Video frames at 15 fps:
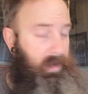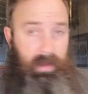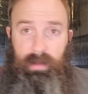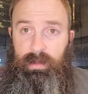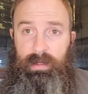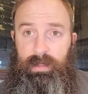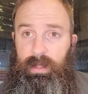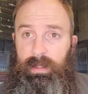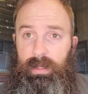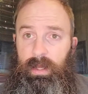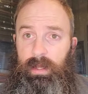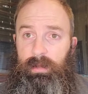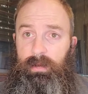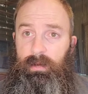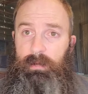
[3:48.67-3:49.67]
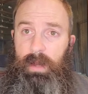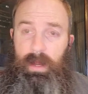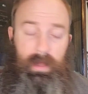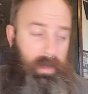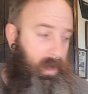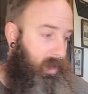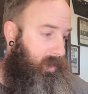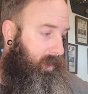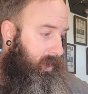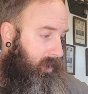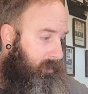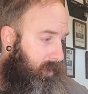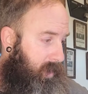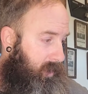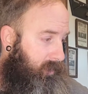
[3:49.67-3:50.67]
There's nothing I can do about it. I
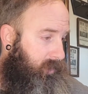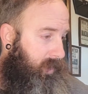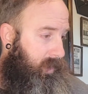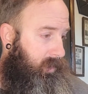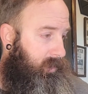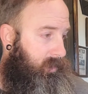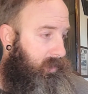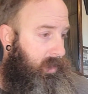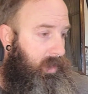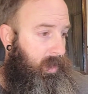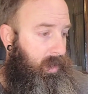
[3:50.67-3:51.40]
apologize.